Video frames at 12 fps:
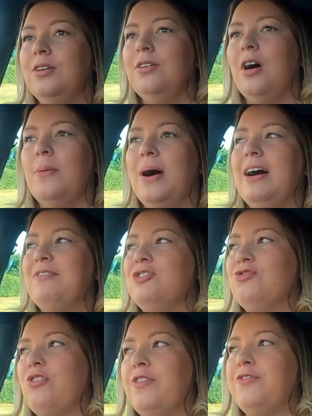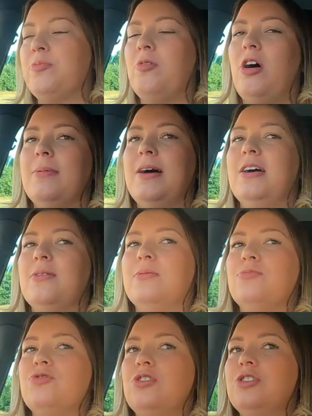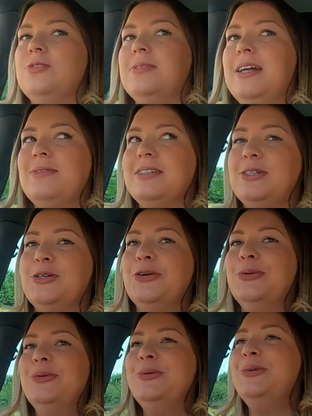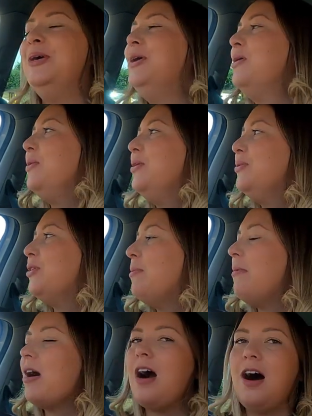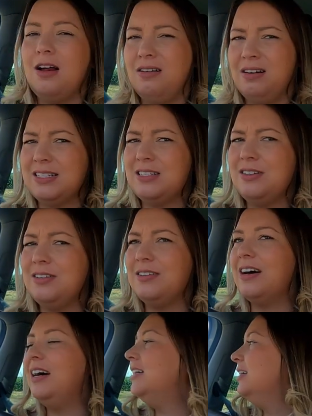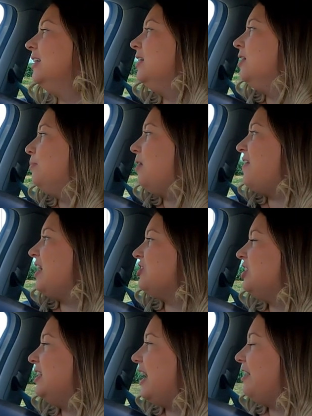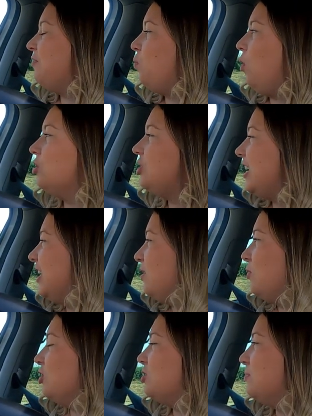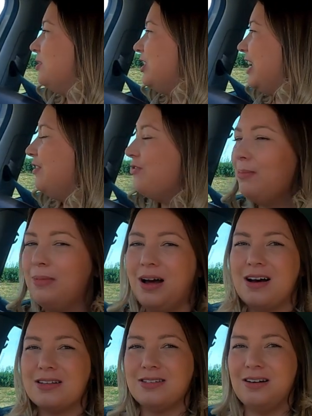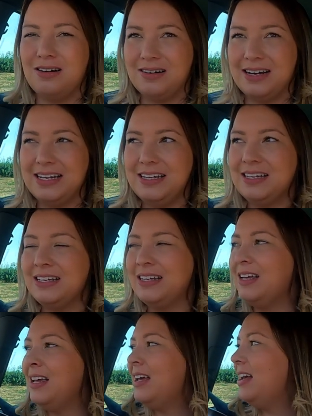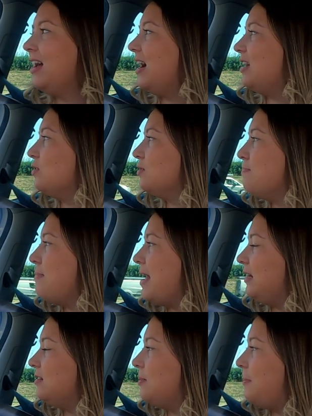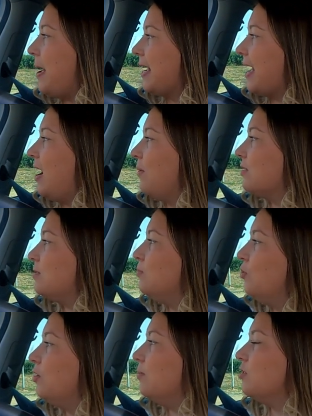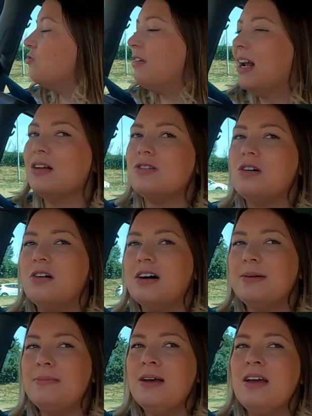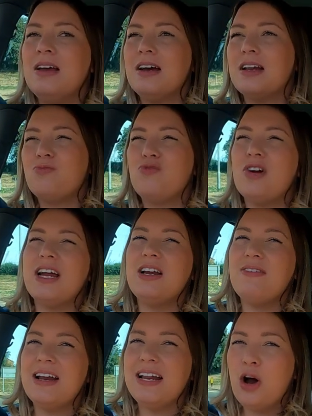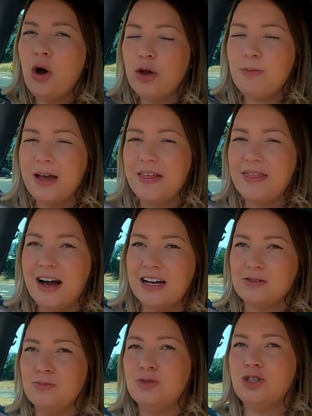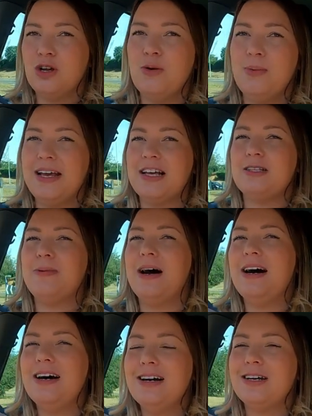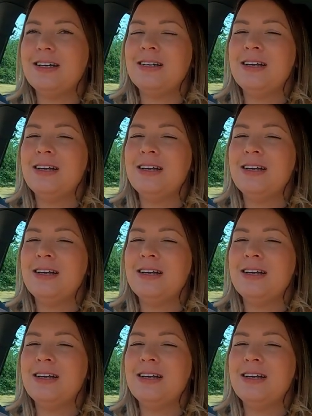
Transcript: No, I haven't drove to Primark, but I'm trying to do an Aldi haul. We all know my car likes to do that. I've actually left washing in the washing machine from last night and I was meant to peg it out this morning, but I just ran out of time. And I'm really, really hoping that Adam will do it when he gets back.